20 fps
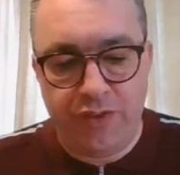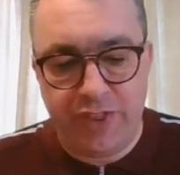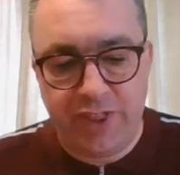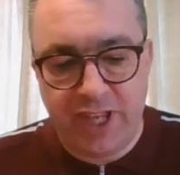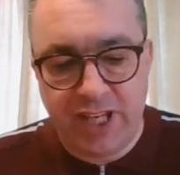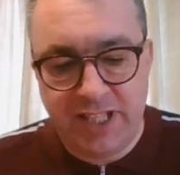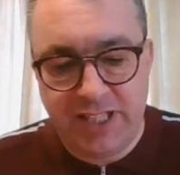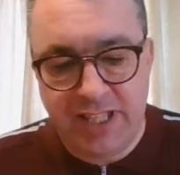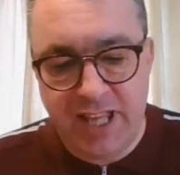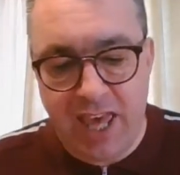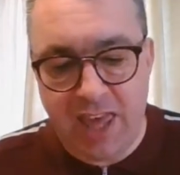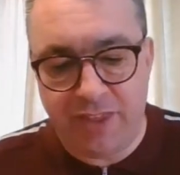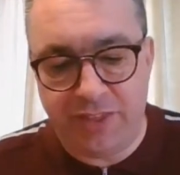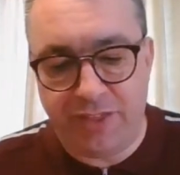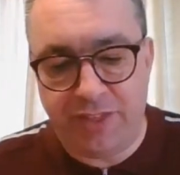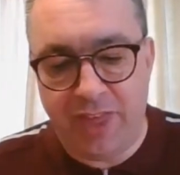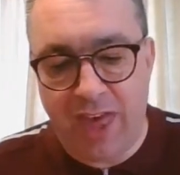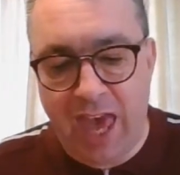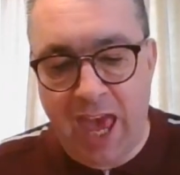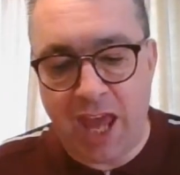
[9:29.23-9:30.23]
the
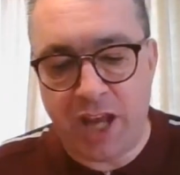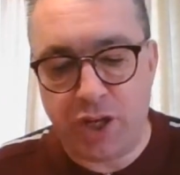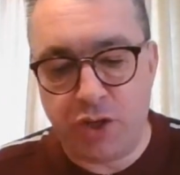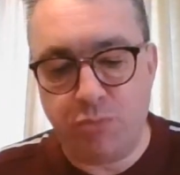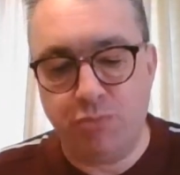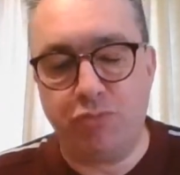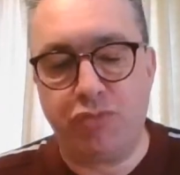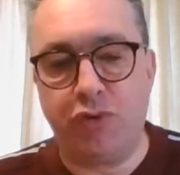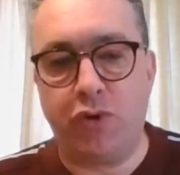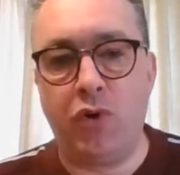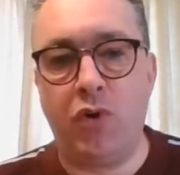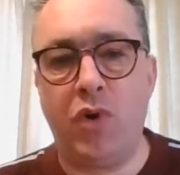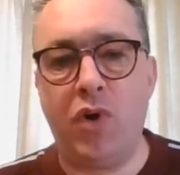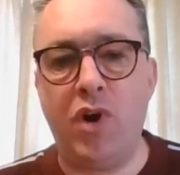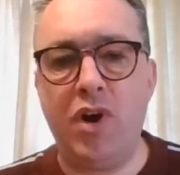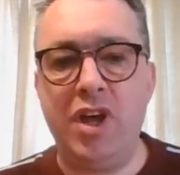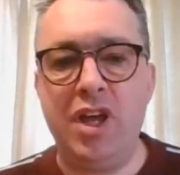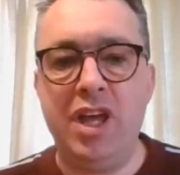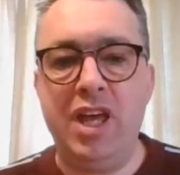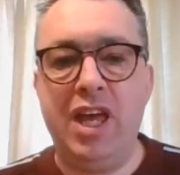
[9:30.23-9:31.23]
death that Adam
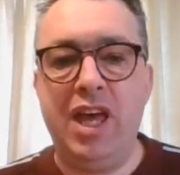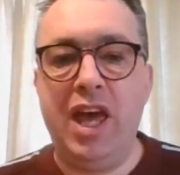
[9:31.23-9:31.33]
brought